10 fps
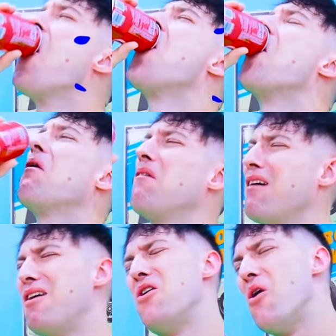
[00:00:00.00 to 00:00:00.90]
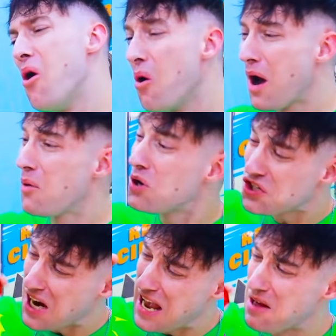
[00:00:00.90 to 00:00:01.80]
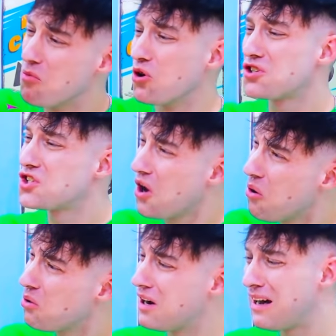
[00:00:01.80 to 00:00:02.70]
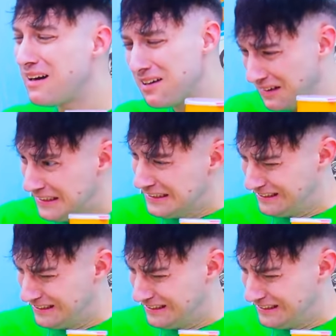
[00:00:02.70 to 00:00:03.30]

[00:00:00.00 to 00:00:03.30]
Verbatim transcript: Oh, I wish I had more soda.